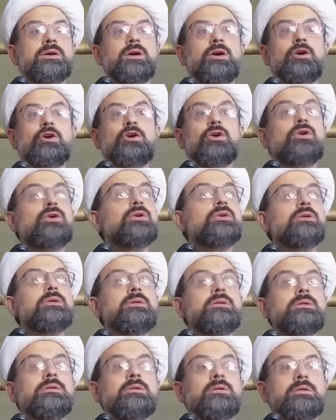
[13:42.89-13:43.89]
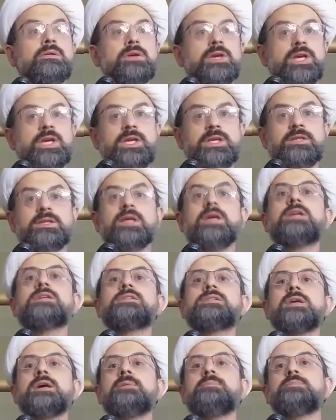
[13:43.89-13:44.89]
or eat,
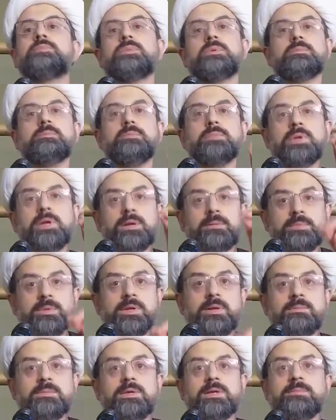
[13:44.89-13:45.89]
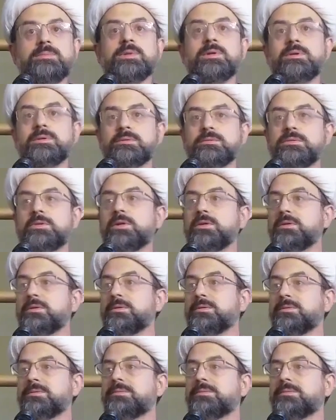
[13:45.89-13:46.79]
except blah, blah, blah, blah. Done.